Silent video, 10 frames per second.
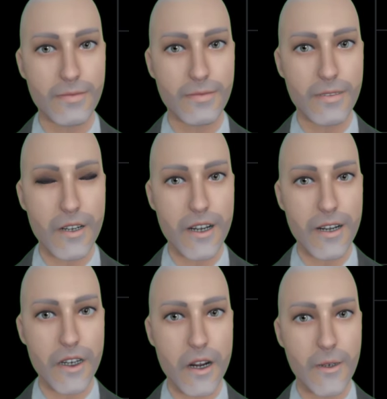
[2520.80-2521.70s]
Hope to
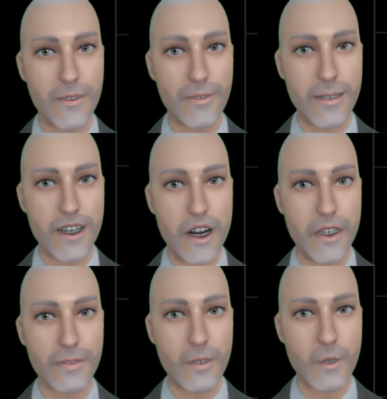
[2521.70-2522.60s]
have a lot more information
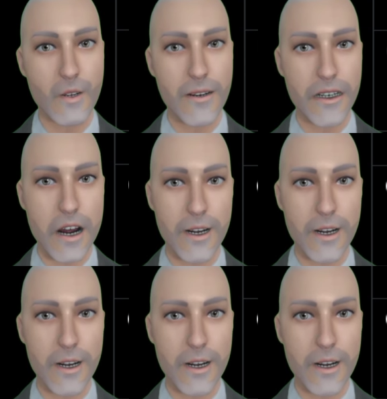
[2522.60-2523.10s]
for you guys